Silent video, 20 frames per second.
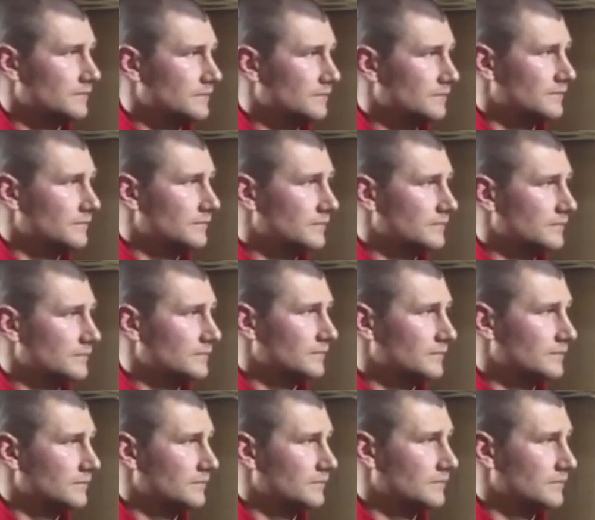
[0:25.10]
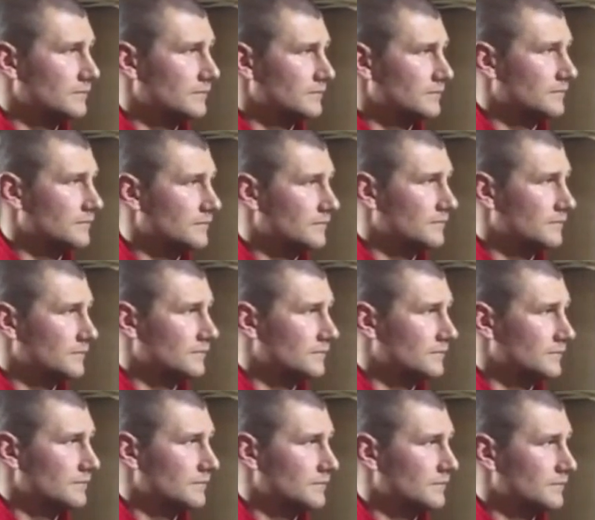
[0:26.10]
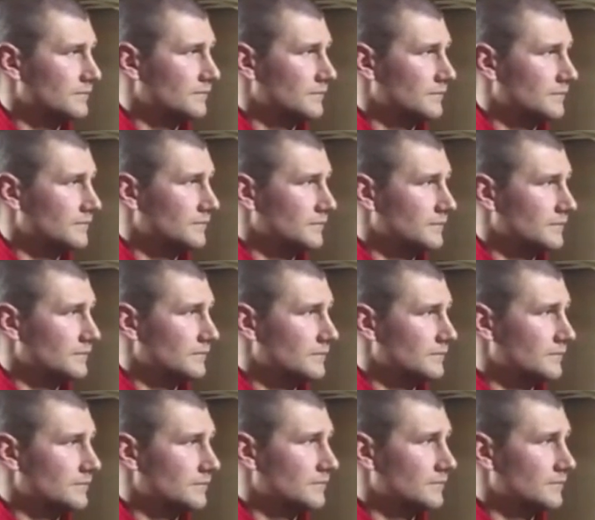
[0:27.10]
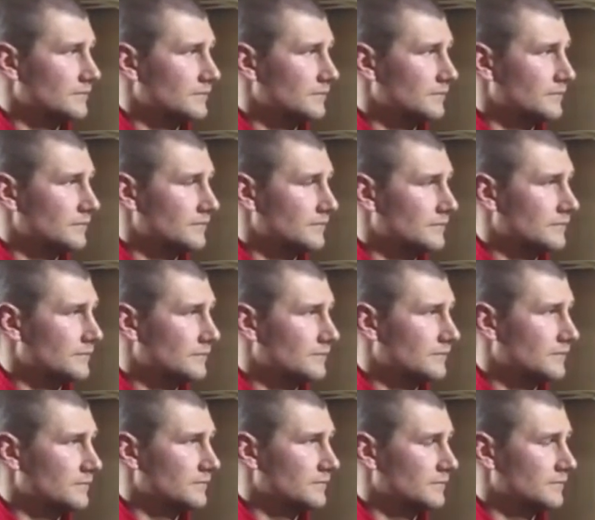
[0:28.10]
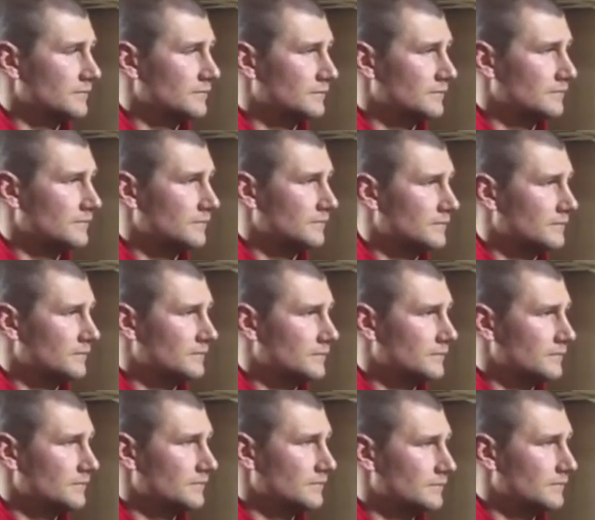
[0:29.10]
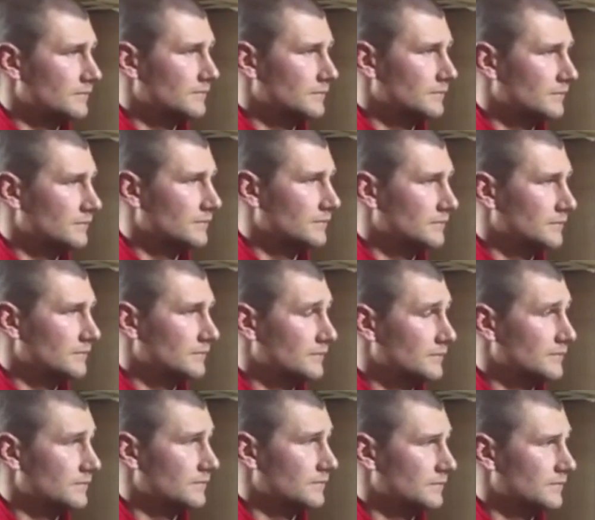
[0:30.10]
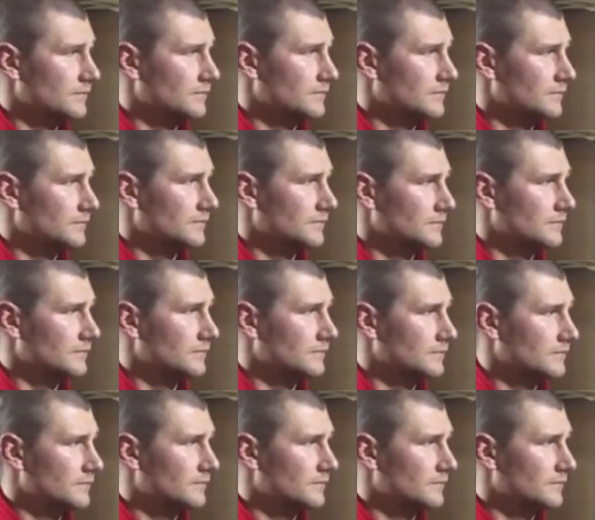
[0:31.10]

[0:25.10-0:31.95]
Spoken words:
The person shown says nothing.